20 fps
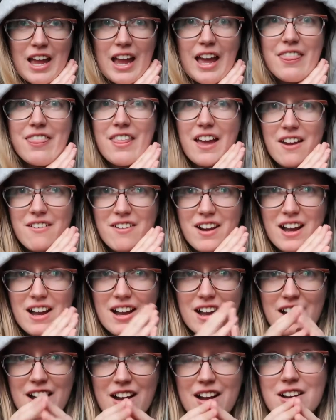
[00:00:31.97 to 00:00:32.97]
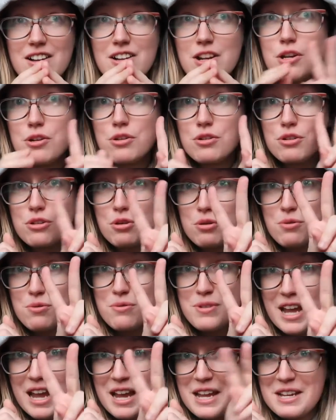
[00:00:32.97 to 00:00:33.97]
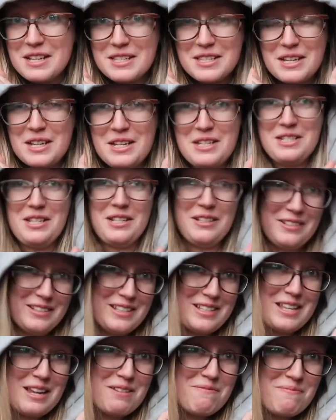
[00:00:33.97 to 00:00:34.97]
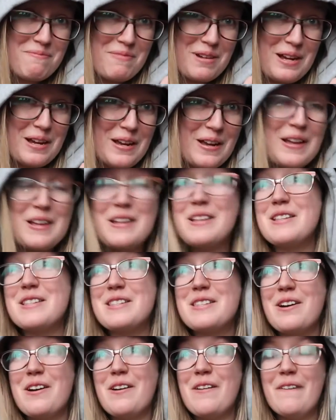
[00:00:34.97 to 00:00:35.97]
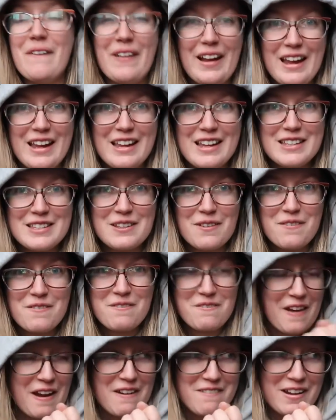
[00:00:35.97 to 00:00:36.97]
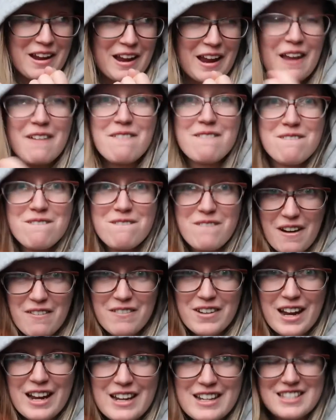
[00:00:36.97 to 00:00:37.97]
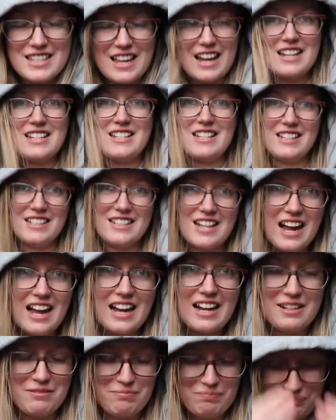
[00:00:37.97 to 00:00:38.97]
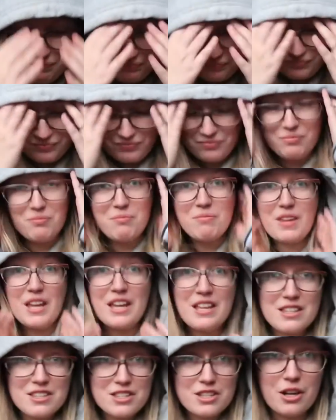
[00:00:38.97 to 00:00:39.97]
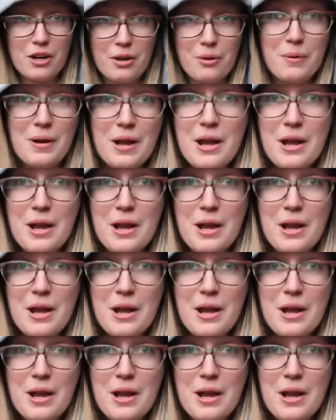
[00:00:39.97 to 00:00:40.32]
there are two days until December. So it is a very, very exciting time. So